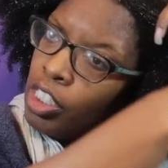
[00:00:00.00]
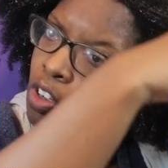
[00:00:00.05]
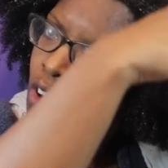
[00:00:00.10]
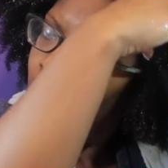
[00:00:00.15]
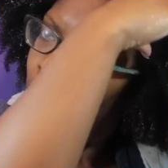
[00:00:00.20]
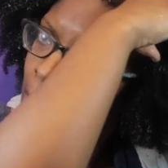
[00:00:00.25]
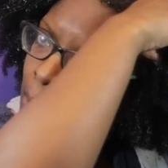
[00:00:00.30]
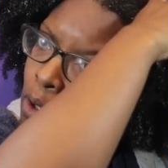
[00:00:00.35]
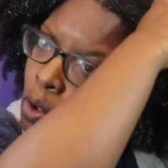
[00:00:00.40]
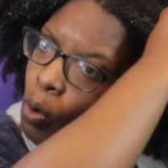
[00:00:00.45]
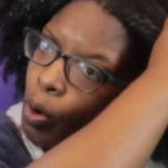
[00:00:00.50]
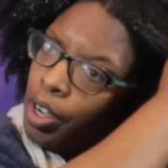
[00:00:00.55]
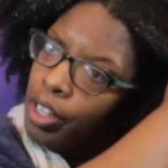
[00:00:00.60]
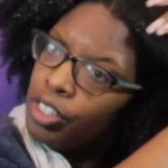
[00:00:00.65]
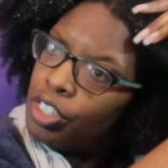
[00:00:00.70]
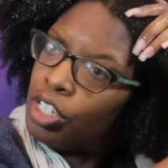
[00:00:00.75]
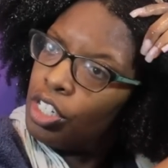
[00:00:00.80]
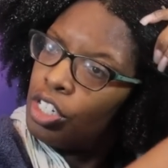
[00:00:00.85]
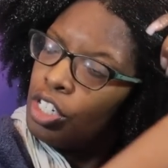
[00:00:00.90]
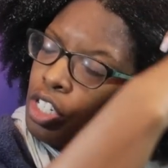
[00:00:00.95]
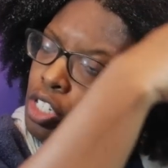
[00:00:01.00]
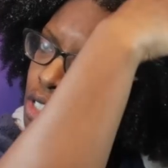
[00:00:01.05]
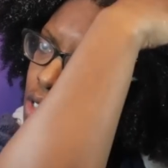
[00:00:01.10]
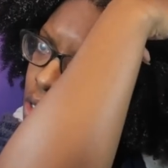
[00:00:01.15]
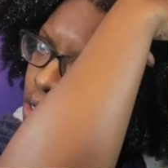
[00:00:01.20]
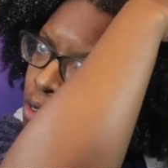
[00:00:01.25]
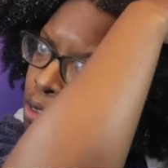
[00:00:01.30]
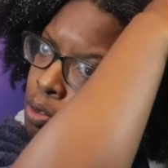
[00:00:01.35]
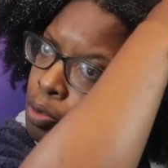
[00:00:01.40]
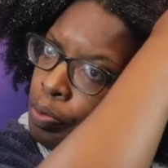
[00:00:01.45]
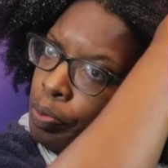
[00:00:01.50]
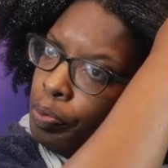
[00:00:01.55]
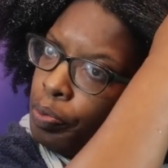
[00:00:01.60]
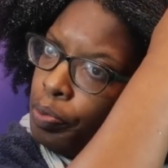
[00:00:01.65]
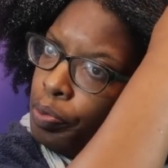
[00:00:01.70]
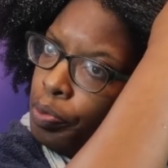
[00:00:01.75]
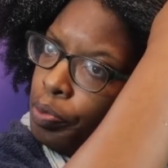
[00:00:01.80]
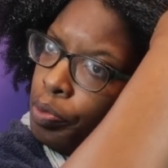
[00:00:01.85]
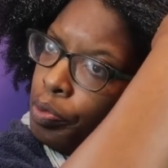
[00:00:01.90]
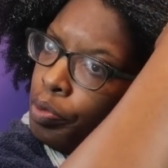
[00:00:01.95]
so I'm going to do
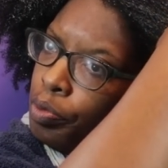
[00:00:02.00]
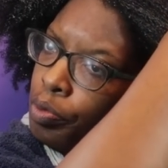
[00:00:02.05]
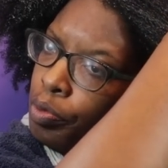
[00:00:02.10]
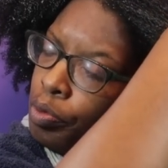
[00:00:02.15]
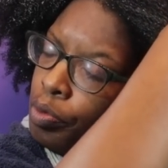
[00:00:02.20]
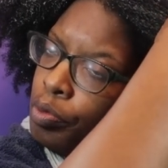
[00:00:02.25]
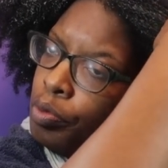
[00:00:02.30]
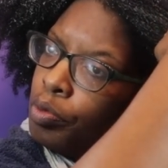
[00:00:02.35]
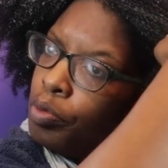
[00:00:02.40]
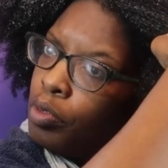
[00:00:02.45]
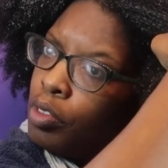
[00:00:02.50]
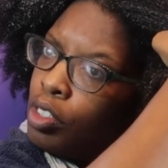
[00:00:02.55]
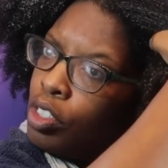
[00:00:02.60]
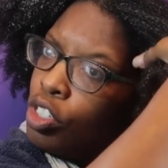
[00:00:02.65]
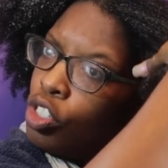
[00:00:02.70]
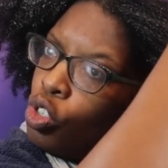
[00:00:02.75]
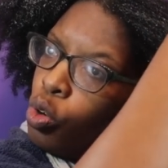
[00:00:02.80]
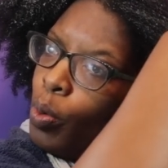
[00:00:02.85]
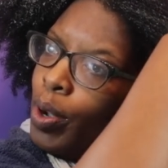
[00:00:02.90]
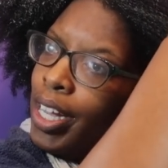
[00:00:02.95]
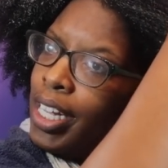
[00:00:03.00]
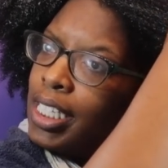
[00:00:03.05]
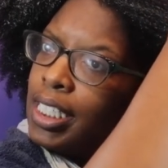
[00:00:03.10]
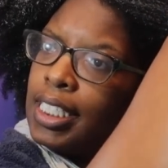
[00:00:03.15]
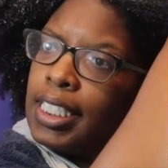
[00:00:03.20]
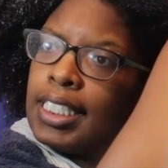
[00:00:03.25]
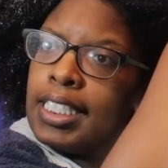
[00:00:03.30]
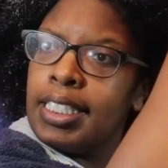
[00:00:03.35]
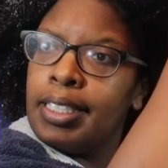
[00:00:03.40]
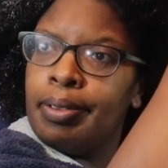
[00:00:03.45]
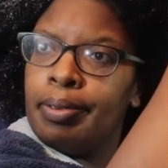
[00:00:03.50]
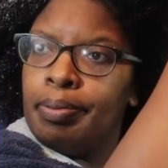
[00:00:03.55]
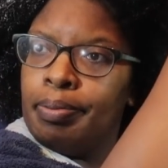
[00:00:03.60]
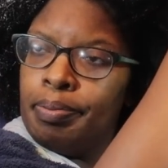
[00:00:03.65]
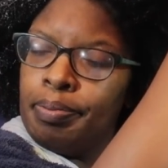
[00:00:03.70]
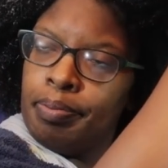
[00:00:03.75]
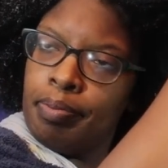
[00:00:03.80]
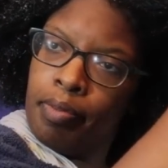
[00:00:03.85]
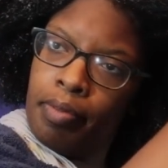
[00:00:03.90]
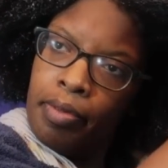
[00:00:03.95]
twists,
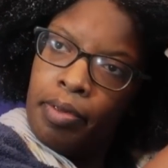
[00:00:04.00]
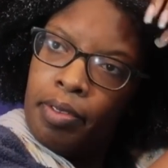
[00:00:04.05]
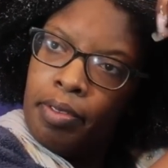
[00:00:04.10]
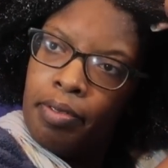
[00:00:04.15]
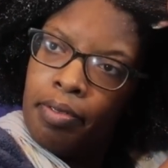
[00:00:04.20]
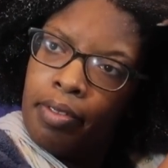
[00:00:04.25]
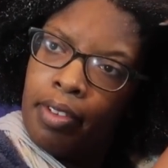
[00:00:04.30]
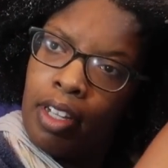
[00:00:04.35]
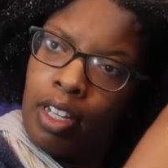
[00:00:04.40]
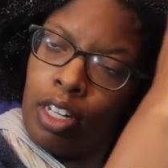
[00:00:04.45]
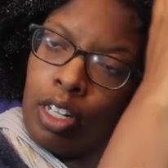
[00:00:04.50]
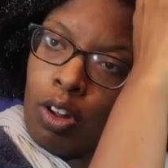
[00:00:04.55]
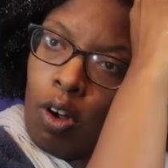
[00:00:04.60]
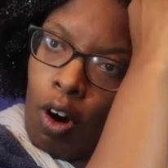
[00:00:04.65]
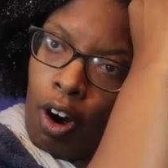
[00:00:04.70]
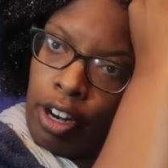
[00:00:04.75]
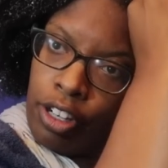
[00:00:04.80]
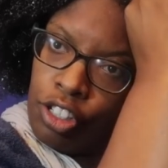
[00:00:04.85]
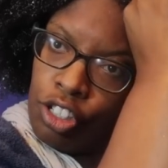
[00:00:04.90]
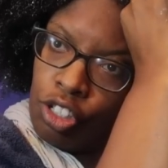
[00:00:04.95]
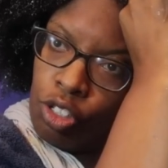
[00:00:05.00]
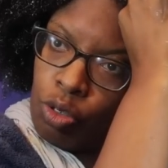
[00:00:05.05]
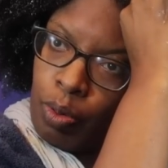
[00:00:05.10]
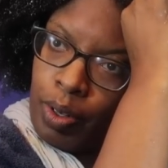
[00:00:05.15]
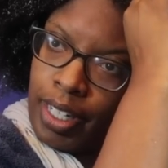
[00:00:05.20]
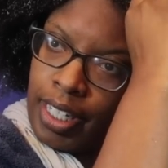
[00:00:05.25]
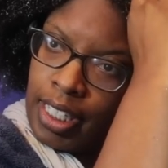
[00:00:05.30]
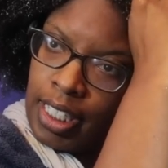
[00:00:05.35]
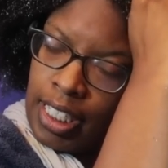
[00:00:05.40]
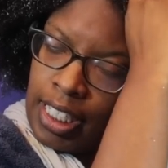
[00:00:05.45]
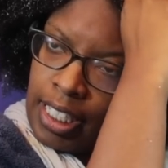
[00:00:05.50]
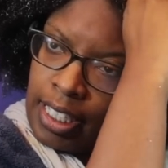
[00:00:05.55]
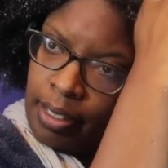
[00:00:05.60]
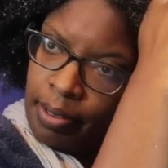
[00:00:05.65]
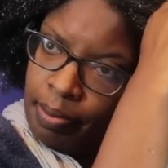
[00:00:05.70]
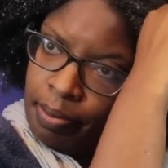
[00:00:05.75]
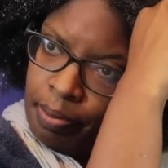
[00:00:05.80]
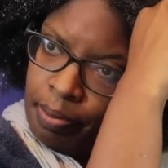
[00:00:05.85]
large twists.